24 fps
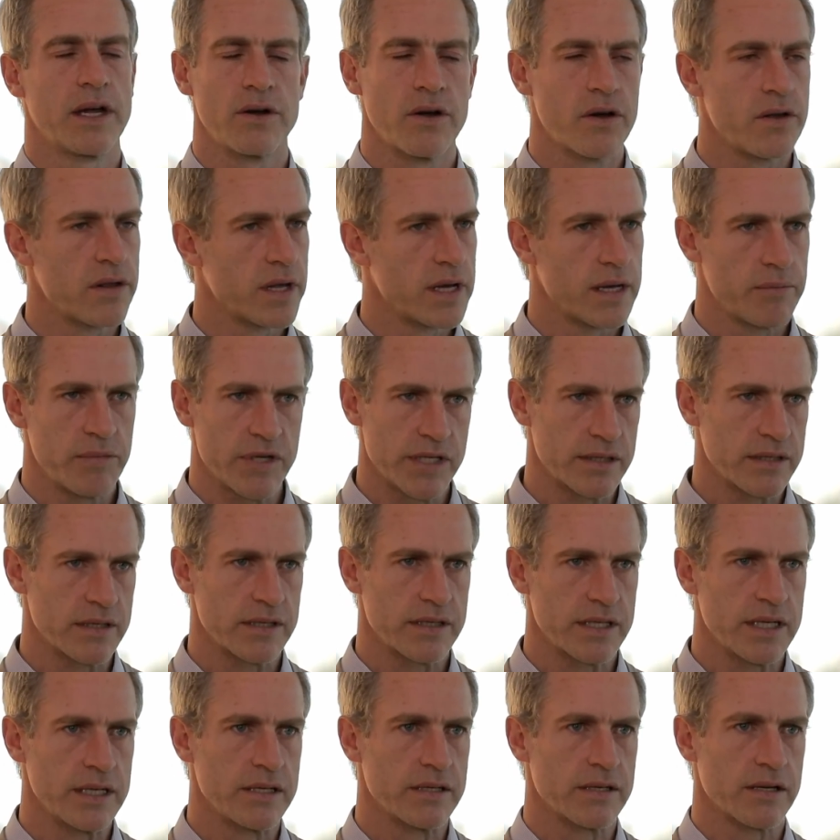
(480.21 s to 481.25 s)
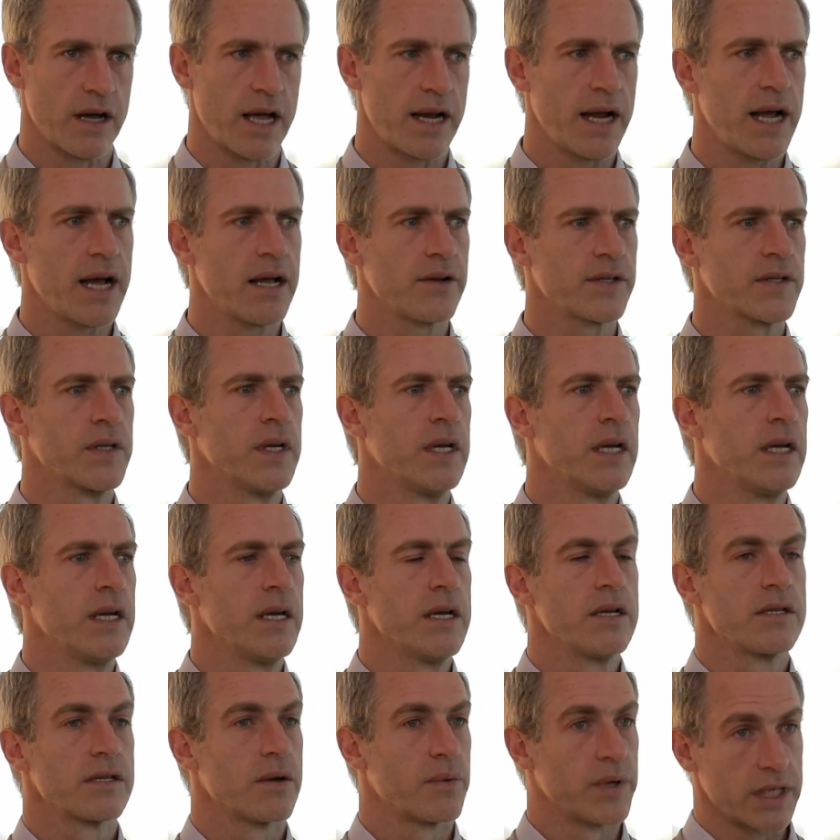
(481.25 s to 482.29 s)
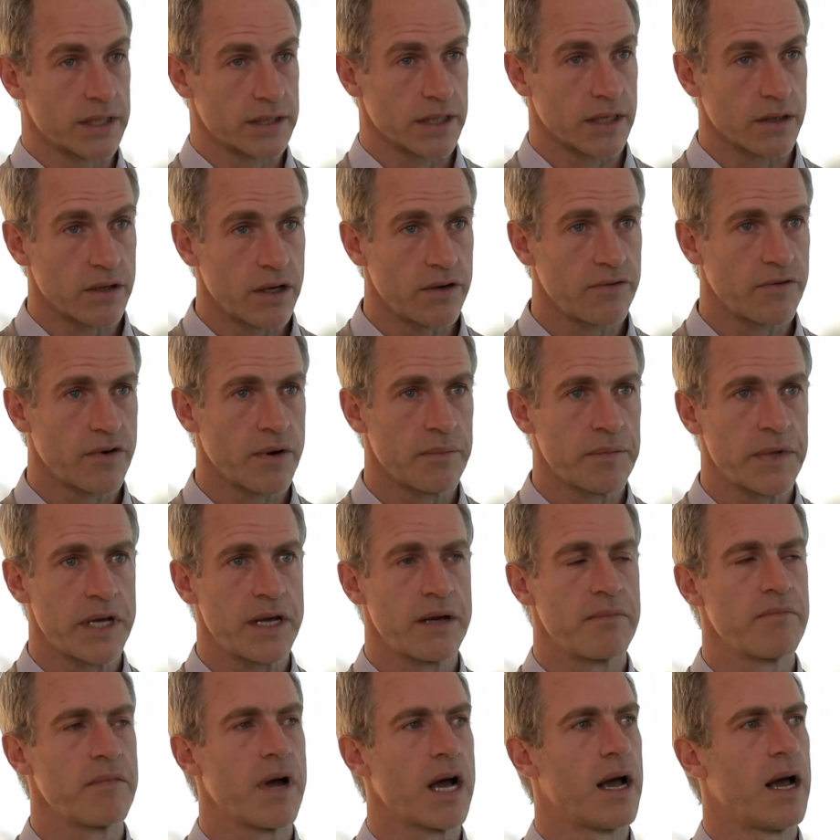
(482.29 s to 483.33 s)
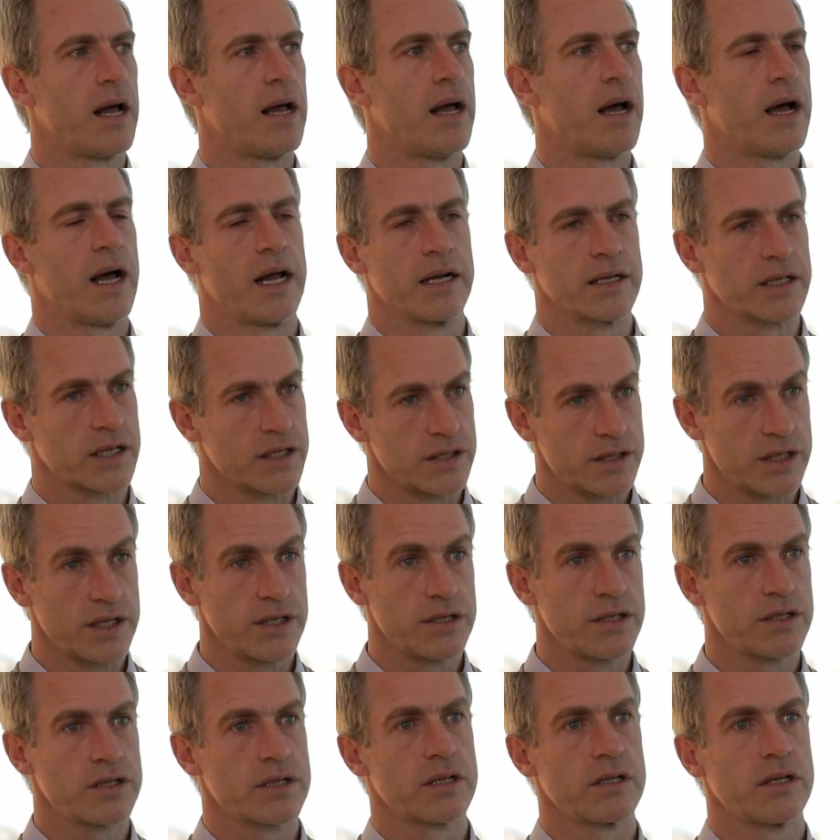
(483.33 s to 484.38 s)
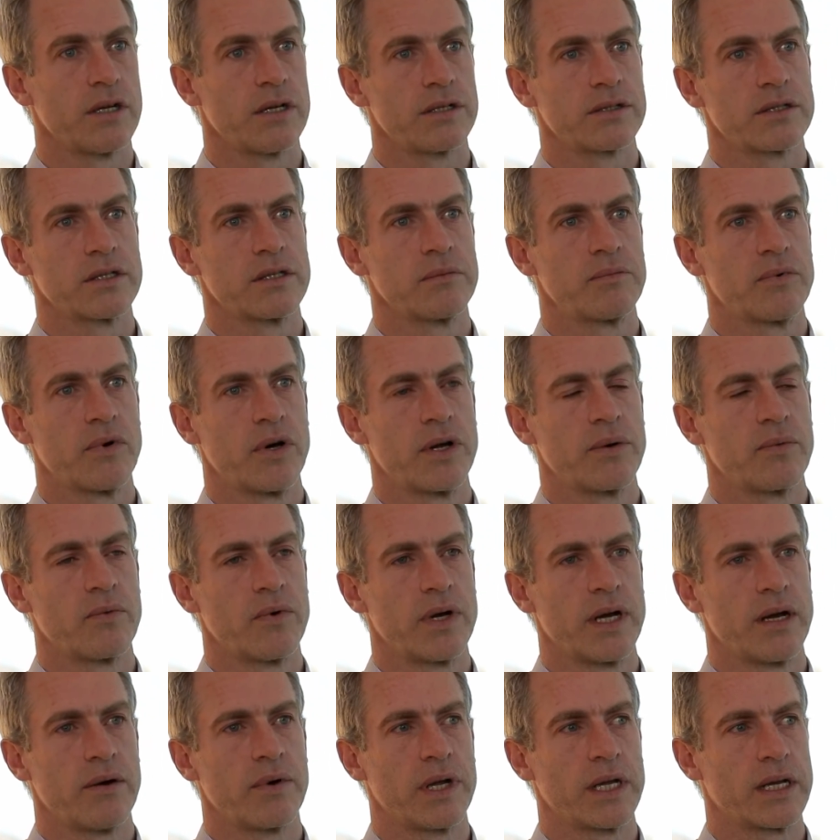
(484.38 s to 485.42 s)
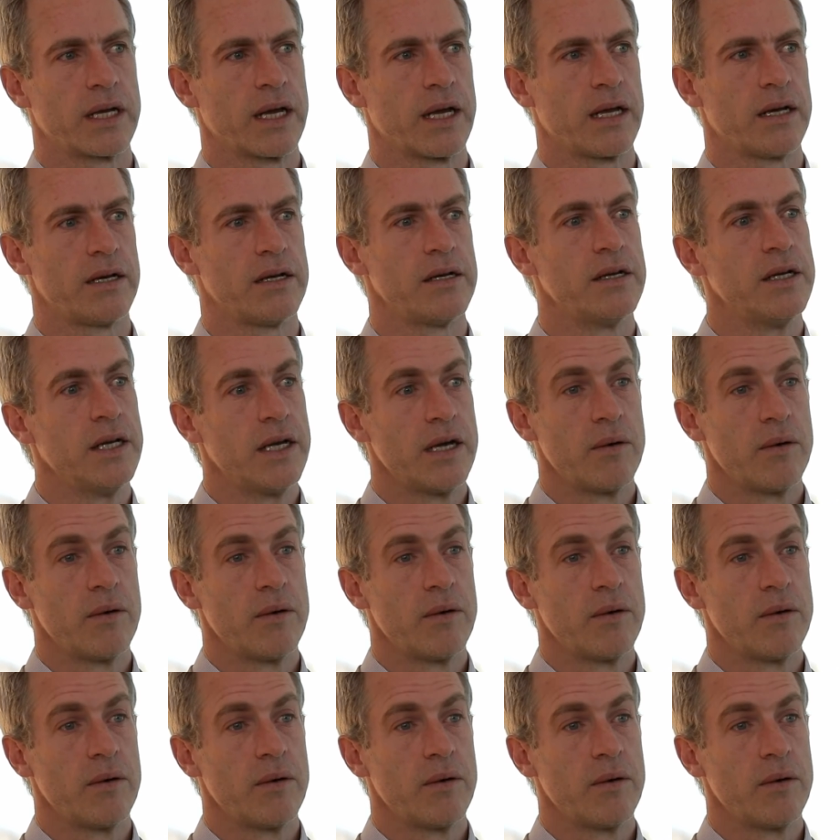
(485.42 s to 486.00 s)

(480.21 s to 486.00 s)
know their business inside out, so we need to learn from them and continue to learn to the point where we can